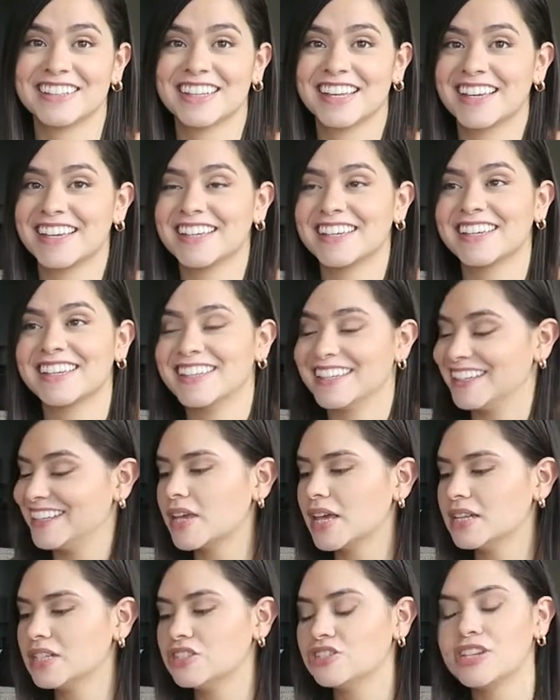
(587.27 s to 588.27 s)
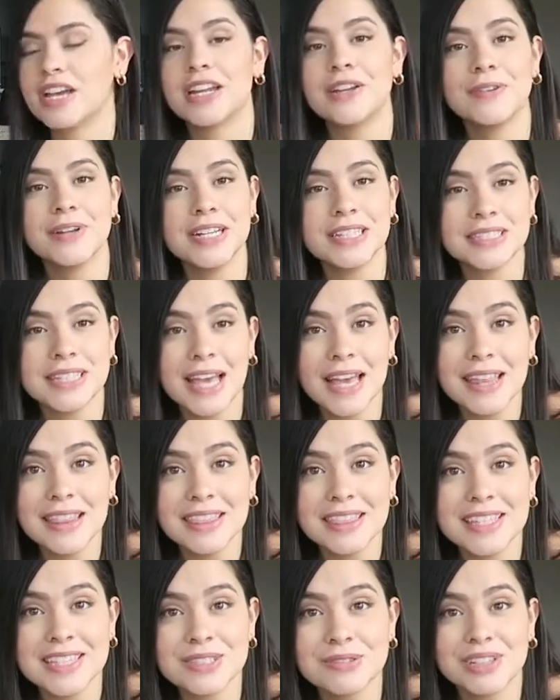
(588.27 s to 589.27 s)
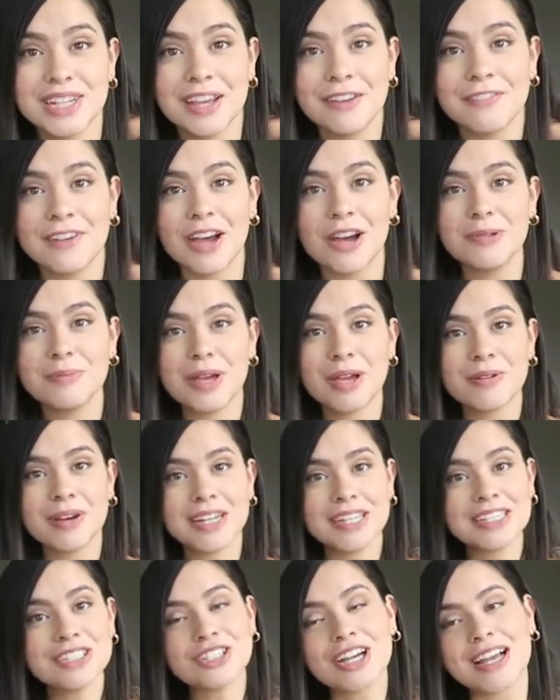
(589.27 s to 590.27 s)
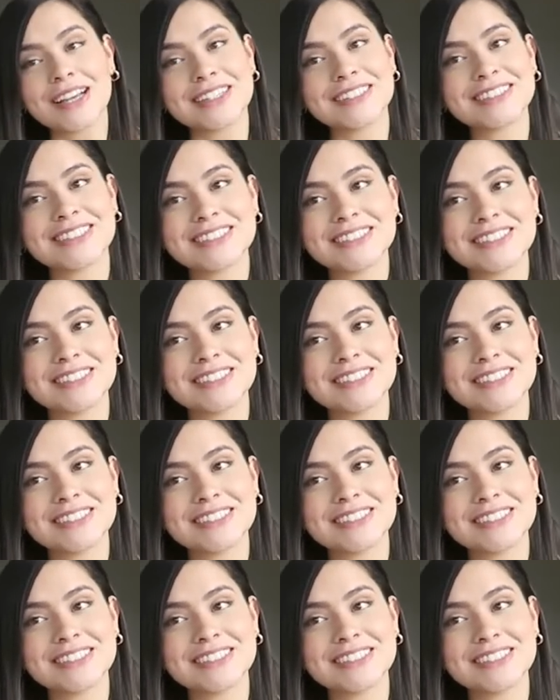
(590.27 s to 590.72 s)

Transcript: Like, and January 10th is when I found my wedding dress.